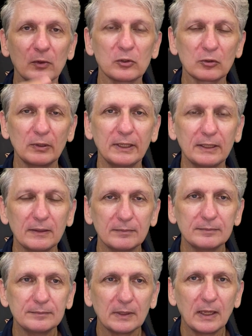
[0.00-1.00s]
as we turn our
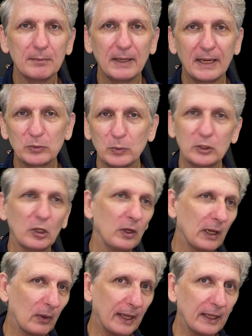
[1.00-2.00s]
head, it'll
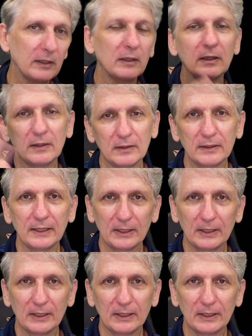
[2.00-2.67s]
change what we're